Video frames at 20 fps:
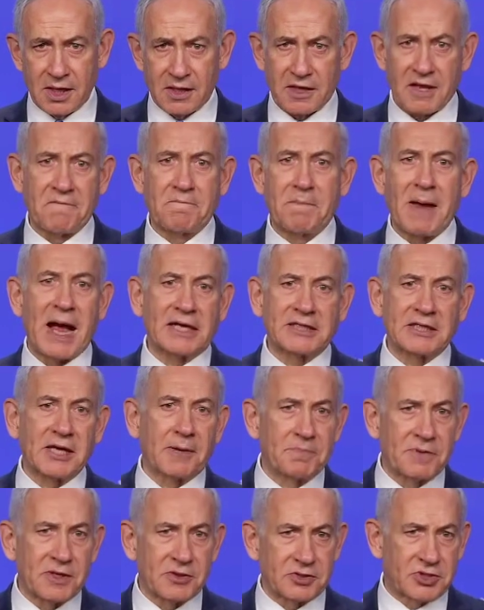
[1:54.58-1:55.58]
They've backed
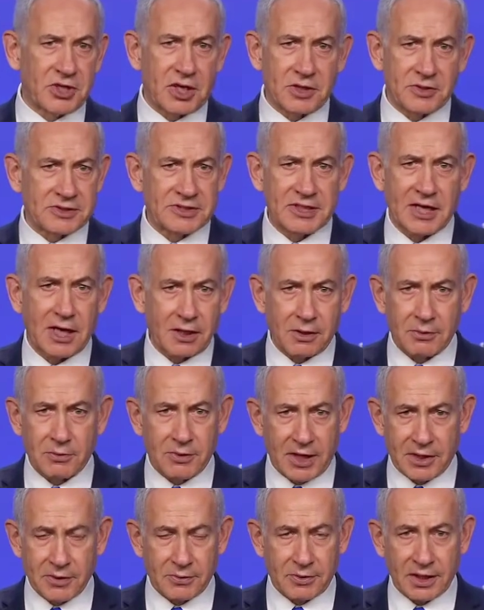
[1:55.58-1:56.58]
up their genocidal
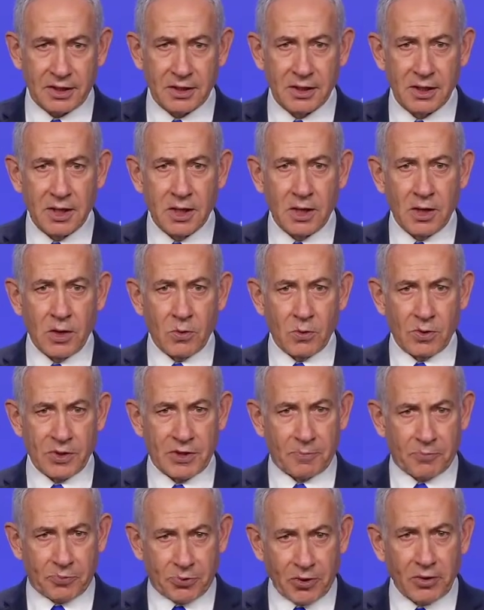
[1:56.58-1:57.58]
rhetoric with a
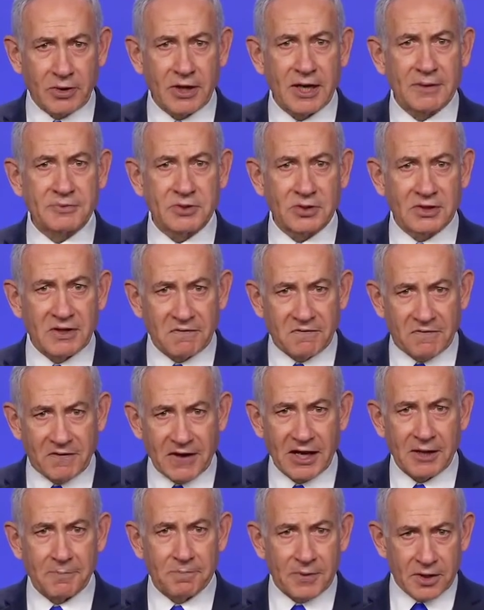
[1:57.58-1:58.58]
program to
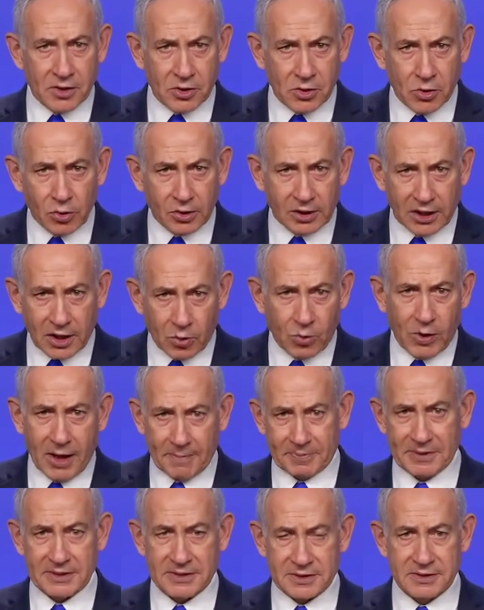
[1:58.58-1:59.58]
develop nuclear
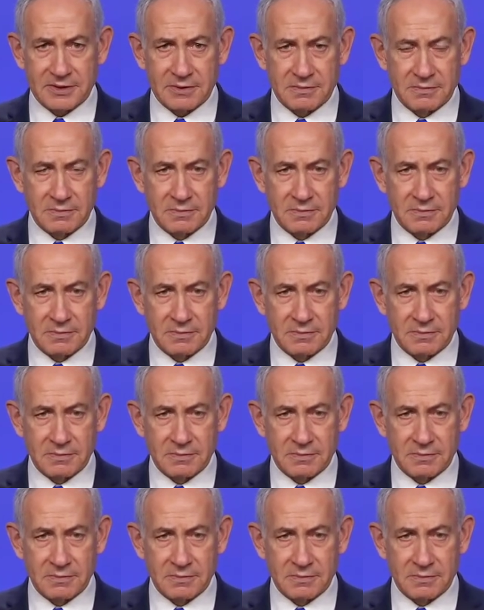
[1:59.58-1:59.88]
weapons.